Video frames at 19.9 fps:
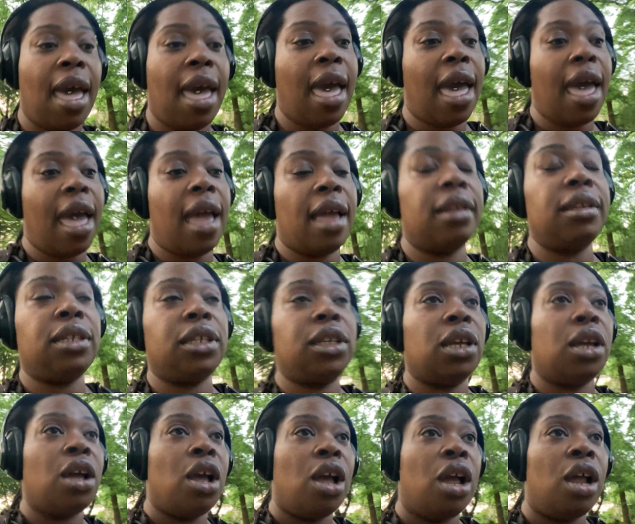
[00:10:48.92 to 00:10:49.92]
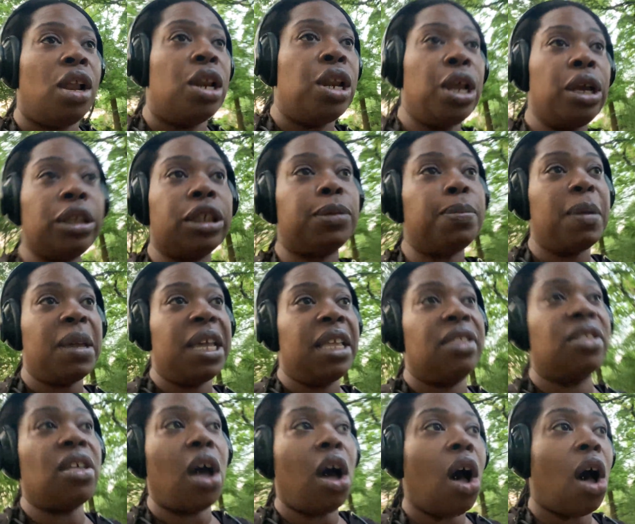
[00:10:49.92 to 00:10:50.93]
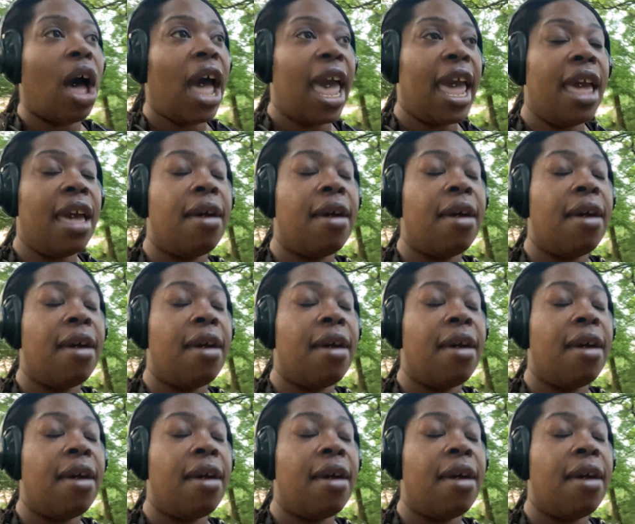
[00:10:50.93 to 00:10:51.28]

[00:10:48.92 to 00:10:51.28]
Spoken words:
and looked me in the eye